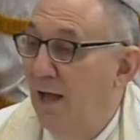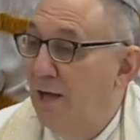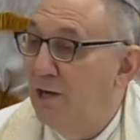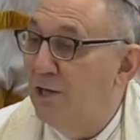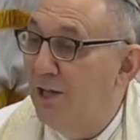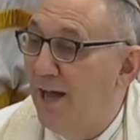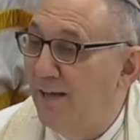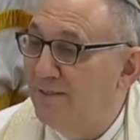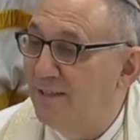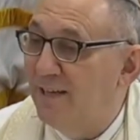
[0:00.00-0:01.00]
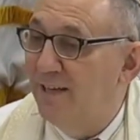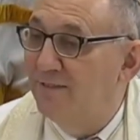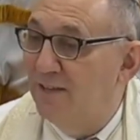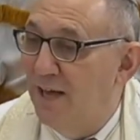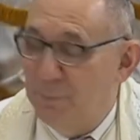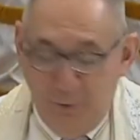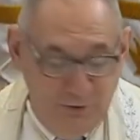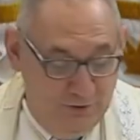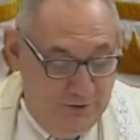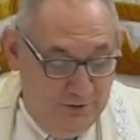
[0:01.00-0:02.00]
Classic
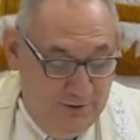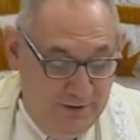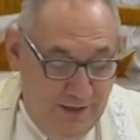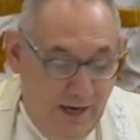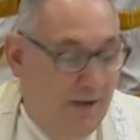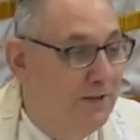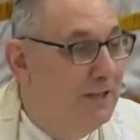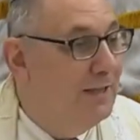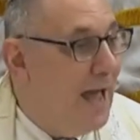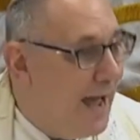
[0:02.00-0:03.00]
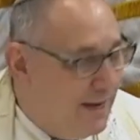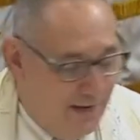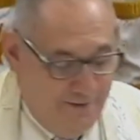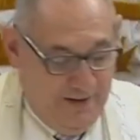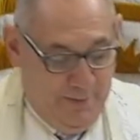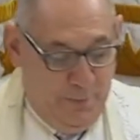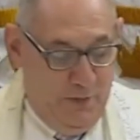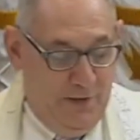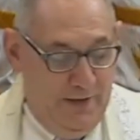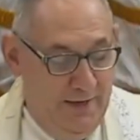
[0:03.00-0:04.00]
examples of a lack of
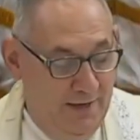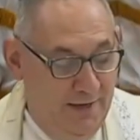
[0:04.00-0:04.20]
empathy